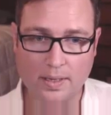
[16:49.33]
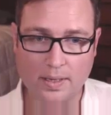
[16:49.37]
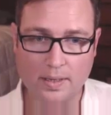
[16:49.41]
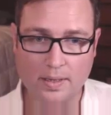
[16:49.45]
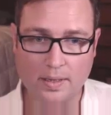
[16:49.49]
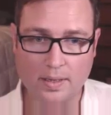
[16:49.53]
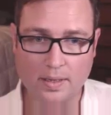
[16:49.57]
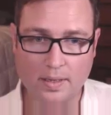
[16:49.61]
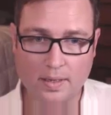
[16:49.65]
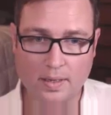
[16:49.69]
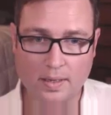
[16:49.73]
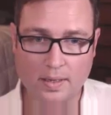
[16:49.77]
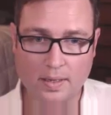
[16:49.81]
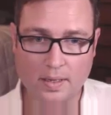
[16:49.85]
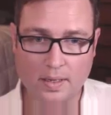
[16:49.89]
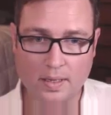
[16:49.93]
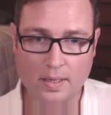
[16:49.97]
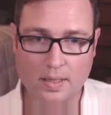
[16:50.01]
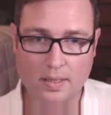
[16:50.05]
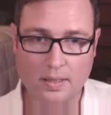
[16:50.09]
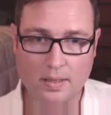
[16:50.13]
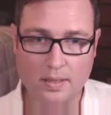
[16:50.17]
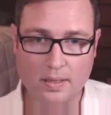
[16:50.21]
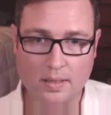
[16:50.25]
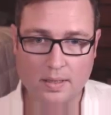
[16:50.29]
Okay.
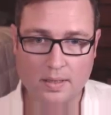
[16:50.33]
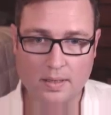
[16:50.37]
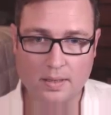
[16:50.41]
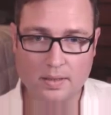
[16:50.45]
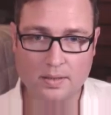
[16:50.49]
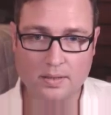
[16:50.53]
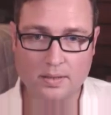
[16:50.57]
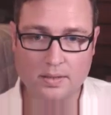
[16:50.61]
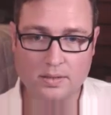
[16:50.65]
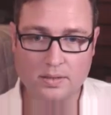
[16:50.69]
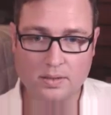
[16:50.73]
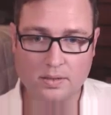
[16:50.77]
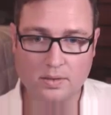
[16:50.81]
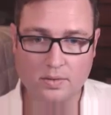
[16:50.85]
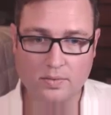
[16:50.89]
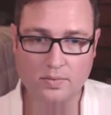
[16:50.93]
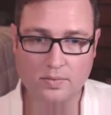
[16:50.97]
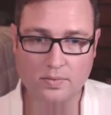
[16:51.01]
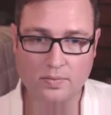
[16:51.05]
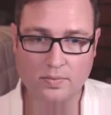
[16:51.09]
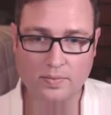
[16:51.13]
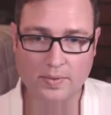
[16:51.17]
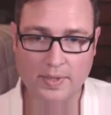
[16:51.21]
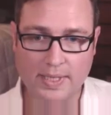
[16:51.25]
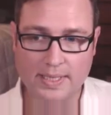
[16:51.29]

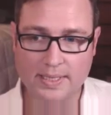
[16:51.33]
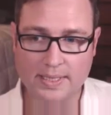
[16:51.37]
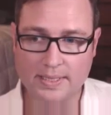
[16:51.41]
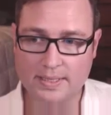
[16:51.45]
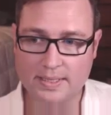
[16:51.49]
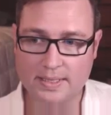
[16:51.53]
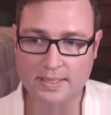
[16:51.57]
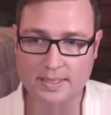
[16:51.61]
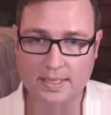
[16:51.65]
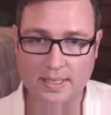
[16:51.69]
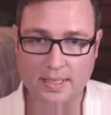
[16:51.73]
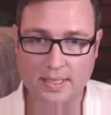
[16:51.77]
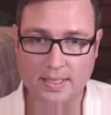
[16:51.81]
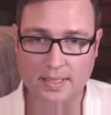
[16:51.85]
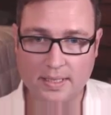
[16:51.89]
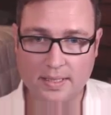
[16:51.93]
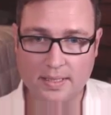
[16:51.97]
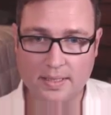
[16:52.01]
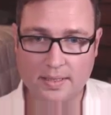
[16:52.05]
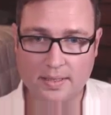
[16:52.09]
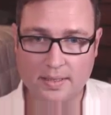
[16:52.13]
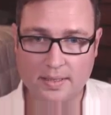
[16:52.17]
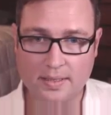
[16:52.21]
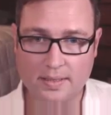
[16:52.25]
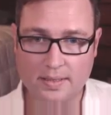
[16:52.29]
So we can
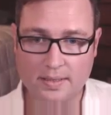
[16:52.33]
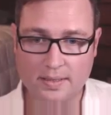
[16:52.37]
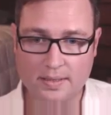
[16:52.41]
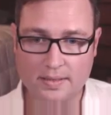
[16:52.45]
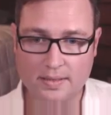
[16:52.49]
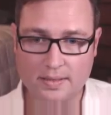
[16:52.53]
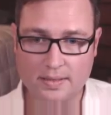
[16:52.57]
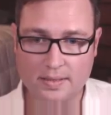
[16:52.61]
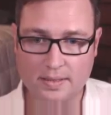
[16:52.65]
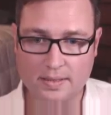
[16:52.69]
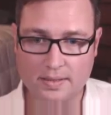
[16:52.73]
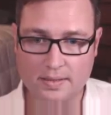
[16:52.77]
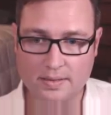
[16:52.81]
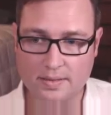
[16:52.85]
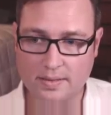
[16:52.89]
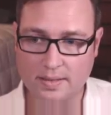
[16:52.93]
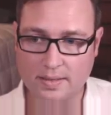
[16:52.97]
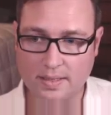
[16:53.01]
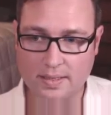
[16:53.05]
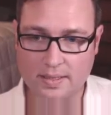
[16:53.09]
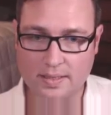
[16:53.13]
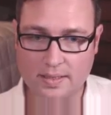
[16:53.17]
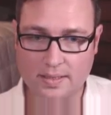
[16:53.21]
see, let's see,